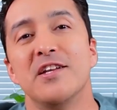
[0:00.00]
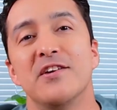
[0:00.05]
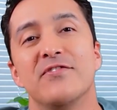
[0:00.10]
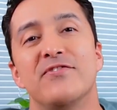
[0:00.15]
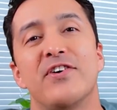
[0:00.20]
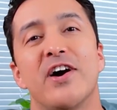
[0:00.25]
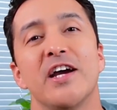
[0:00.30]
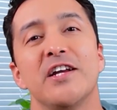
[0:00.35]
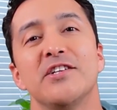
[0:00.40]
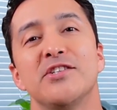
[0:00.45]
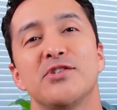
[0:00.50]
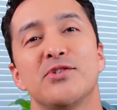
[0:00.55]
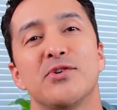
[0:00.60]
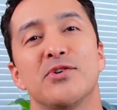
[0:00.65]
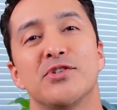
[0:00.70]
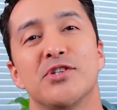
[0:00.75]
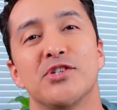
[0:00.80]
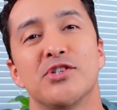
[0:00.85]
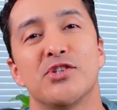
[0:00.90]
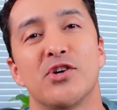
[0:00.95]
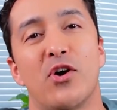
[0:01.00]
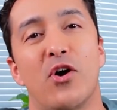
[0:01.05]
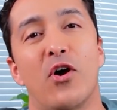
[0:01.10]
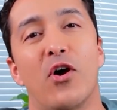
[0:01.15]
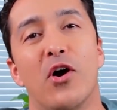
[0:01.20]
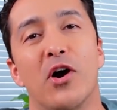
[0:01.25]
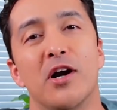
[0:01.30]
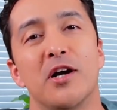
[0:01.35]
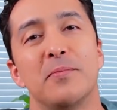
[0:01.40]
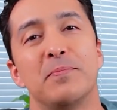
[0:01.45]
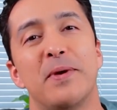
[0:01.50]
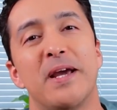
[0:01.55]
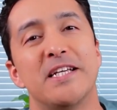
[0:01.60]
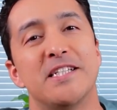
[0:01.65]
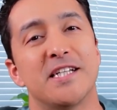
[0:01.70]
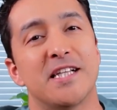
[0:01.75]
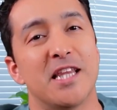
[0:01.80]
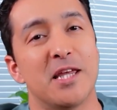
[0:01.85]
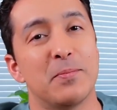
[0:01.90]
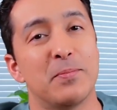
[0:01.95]
The finest sources are
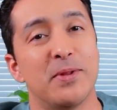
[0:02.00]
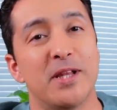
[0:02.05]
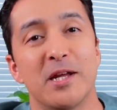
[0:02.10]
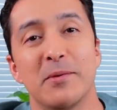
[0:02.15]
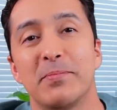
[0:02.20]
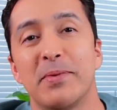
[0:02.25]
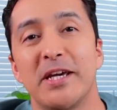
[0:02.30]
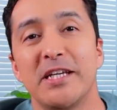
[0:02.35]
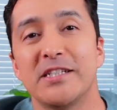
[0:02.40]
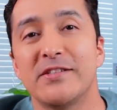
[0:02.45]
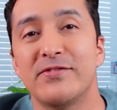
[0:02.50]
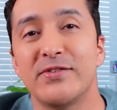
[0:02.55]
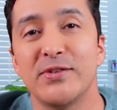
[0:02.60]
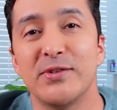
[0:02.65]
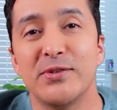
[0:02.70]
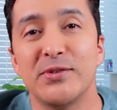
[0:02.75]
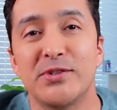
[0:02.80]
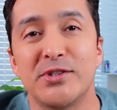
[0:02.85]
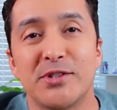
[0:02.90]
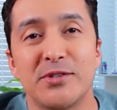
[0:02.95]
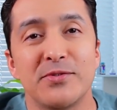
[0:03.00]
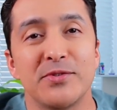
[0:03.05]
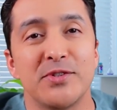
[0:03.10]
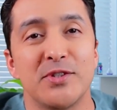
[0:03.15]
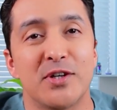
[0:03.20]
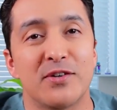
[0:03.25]
basically plant-based foods,